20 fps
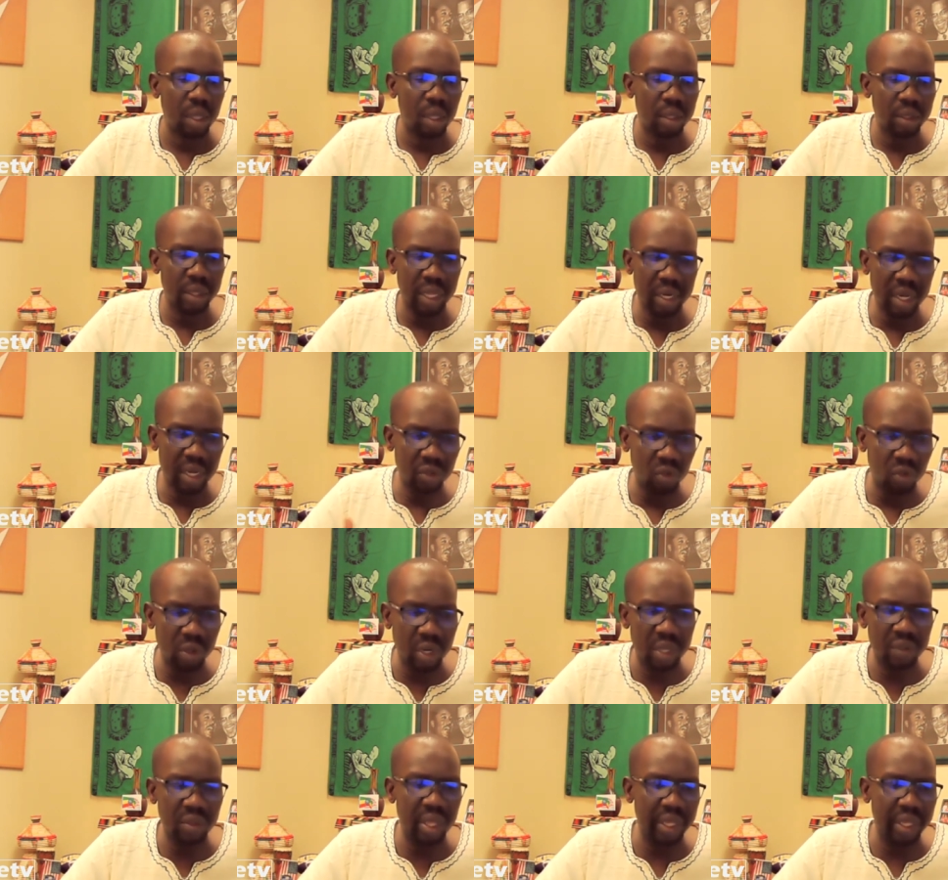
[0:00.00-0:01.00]
Then as soon
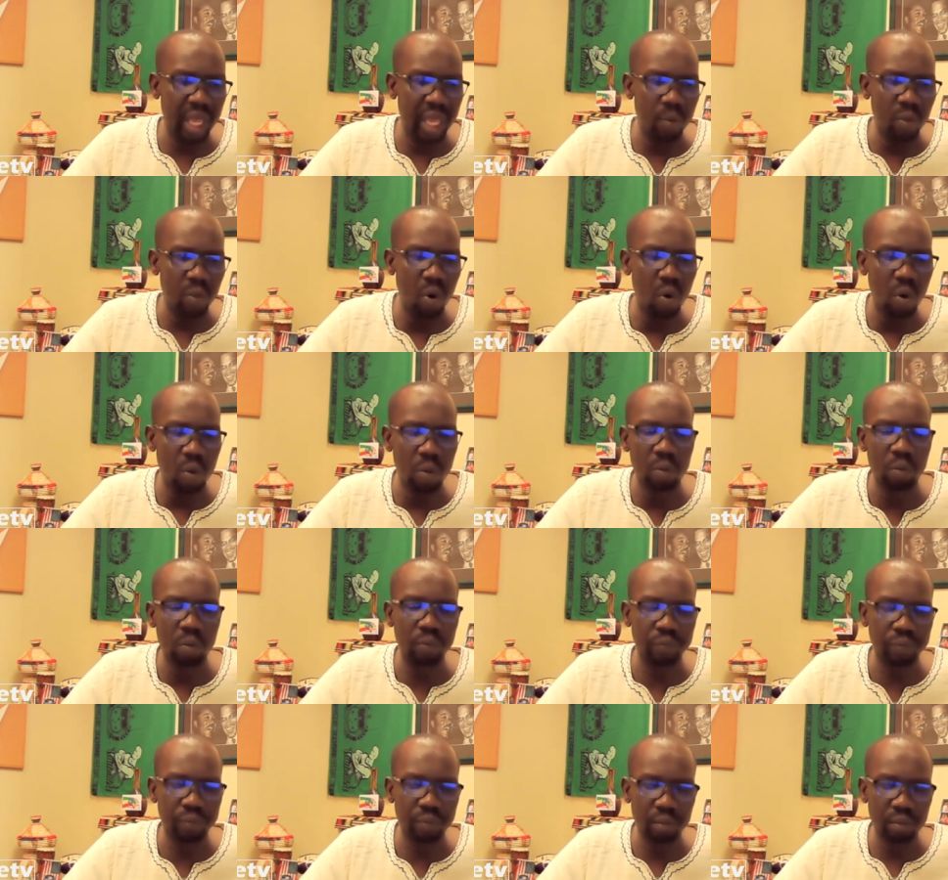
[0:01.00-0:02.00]
as they came home,
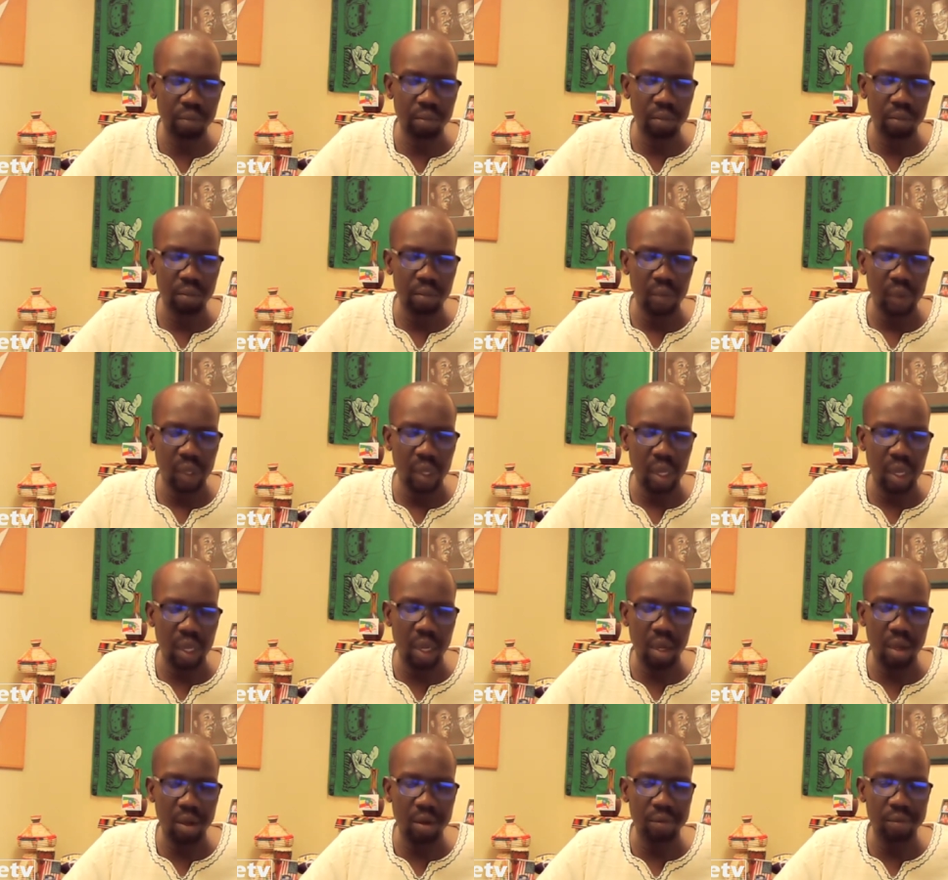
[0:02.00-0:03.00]

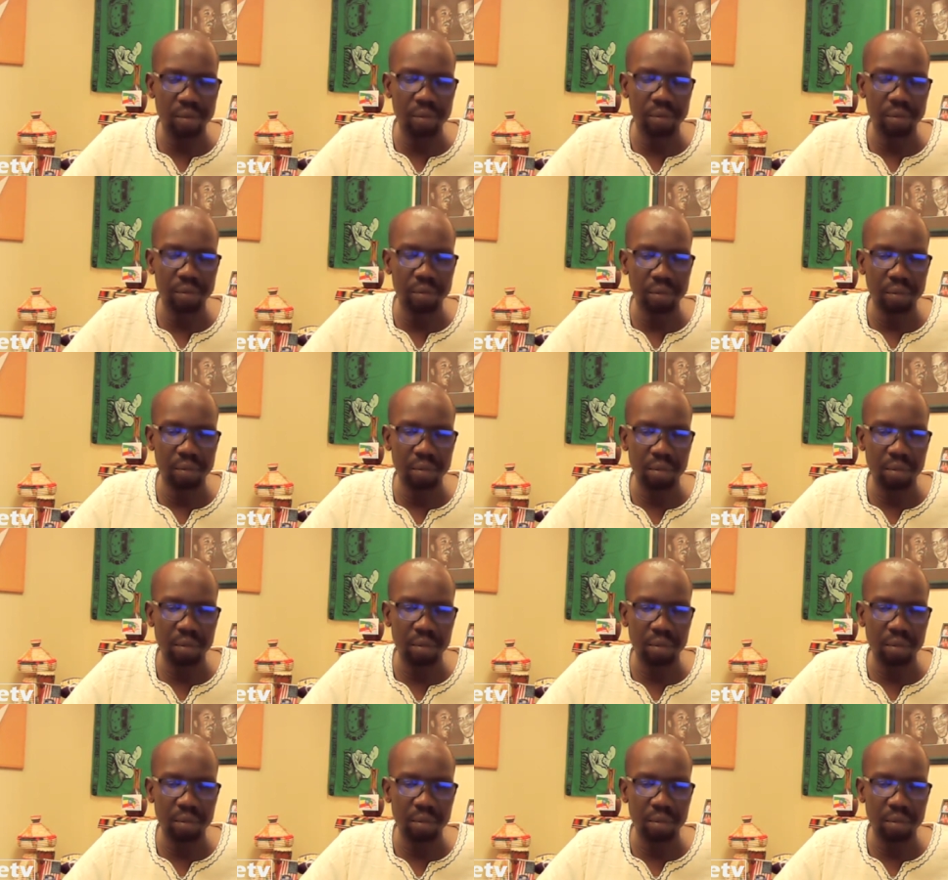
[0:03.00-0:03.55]
within